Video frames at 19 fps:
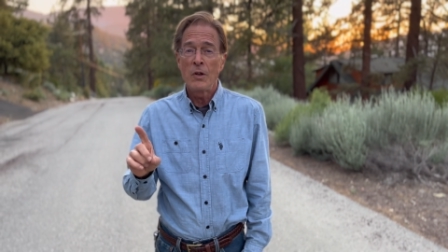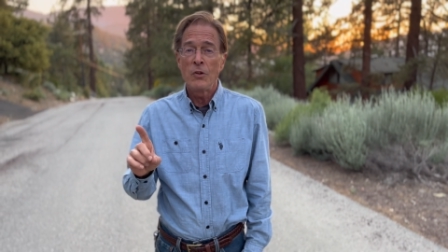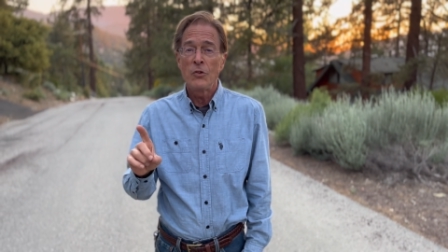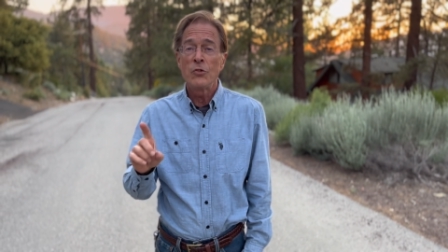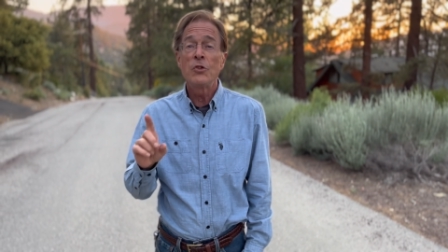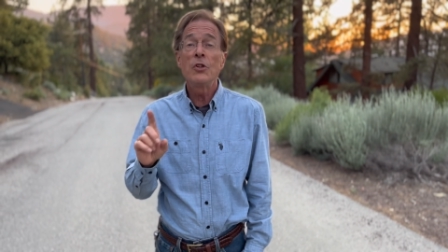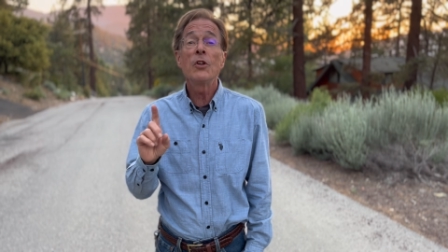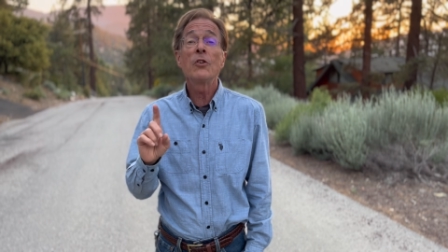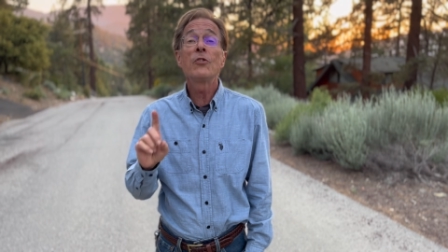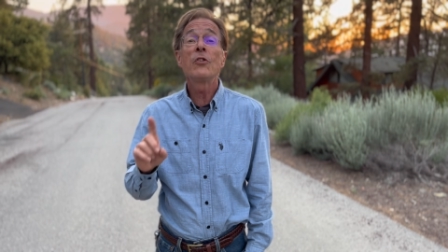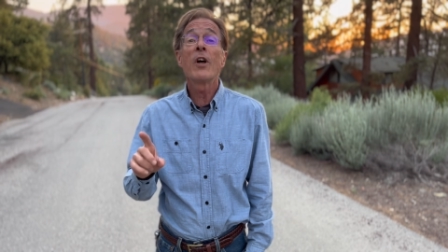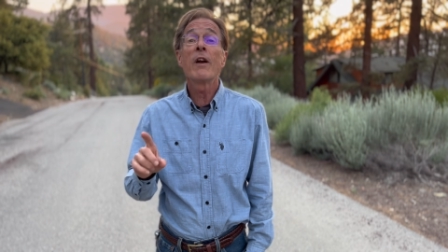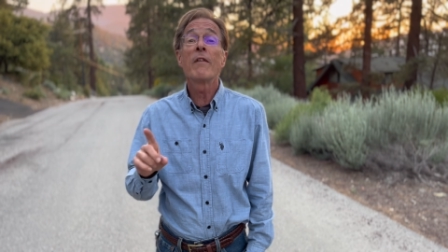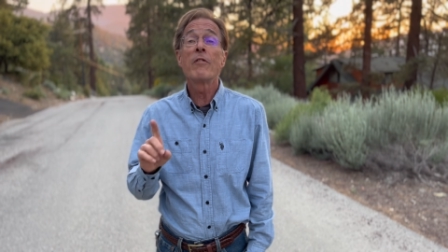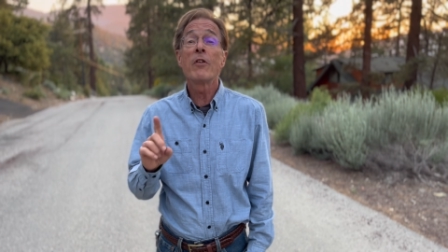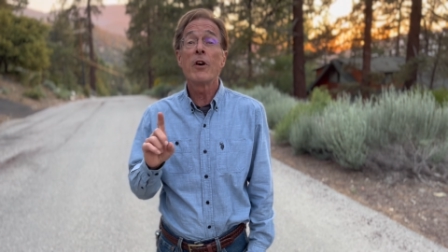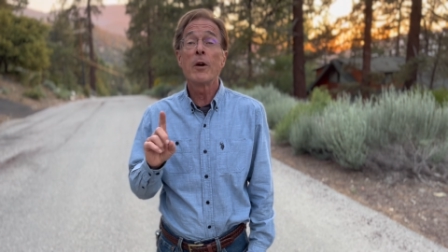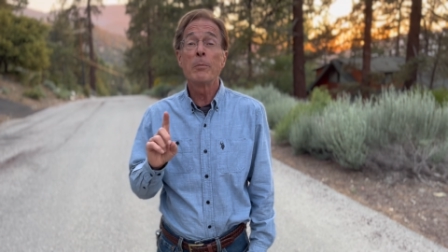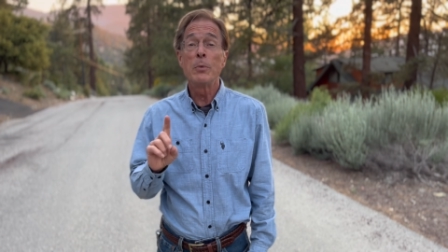She has done a
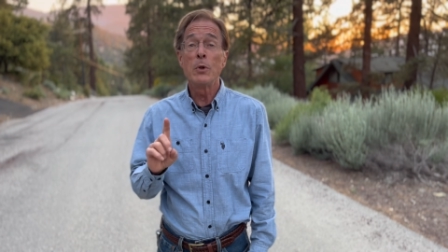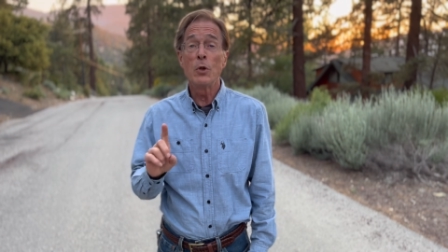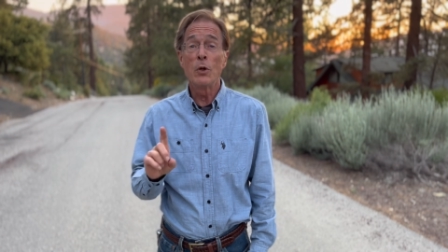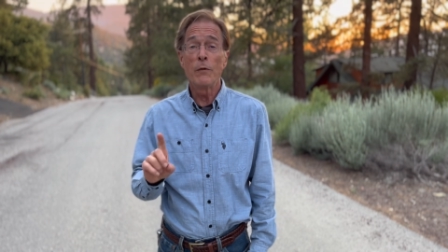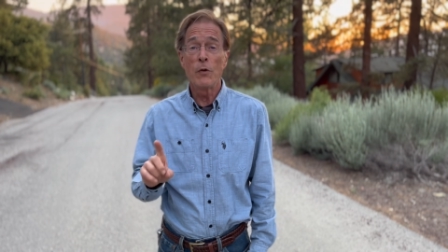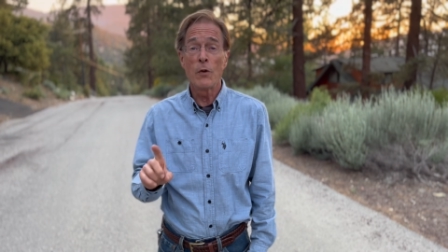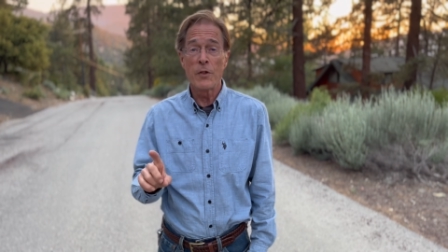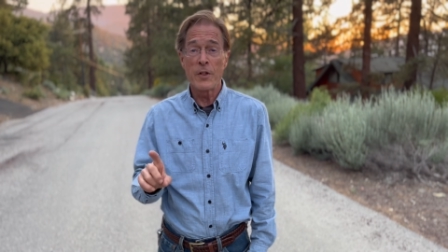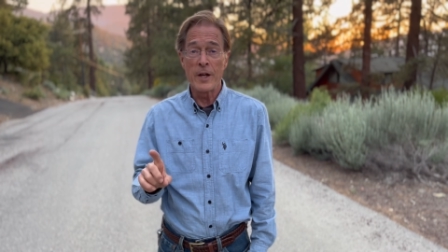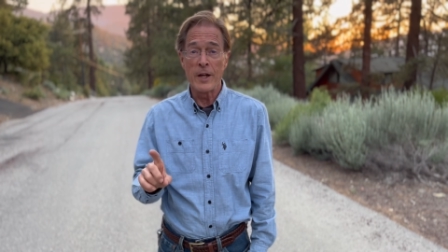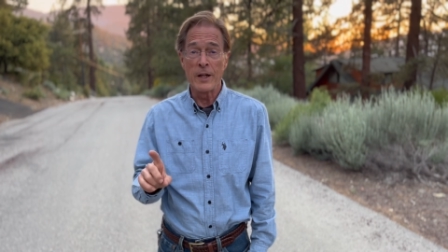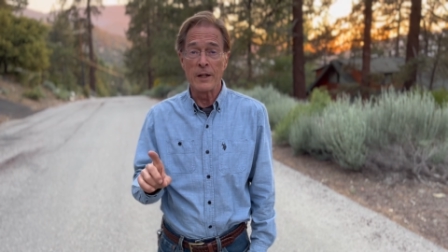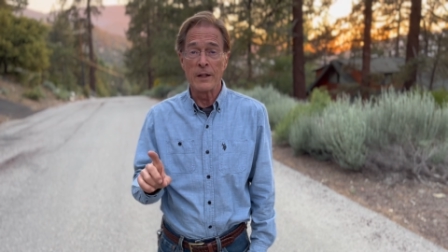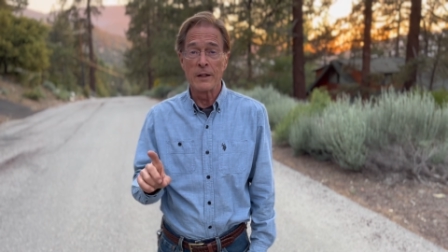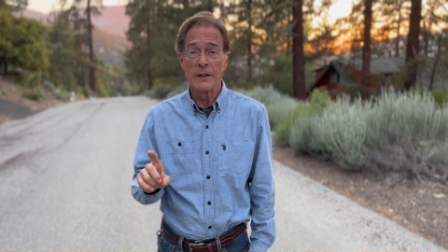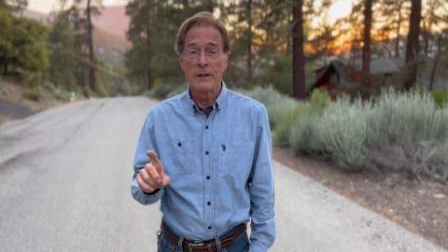very beautiful thing.